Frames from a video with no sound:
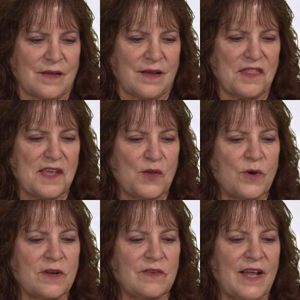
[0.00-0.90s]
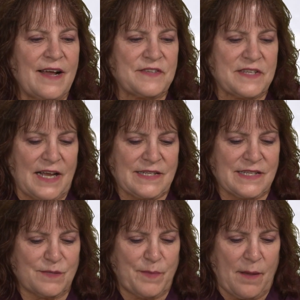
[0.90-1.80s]
I think one of life's
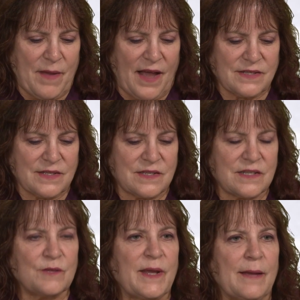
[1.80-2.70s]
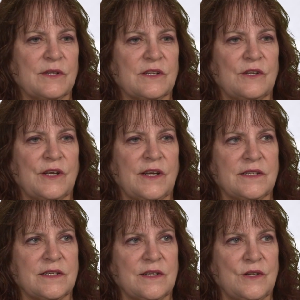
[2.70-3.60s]
nicest paybacks is to be able to look
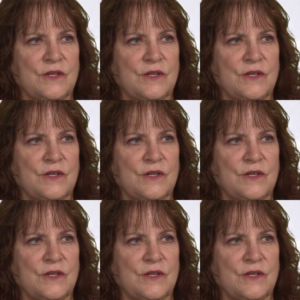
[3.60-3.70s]
at